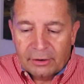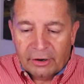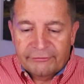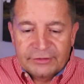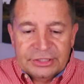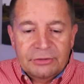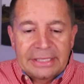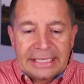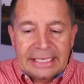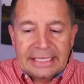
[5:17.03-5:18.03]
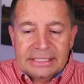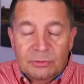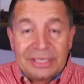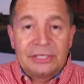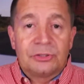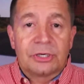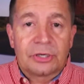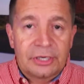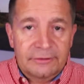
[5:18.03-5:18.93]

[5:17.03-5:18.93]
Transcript: our facility needs and we didn't do a good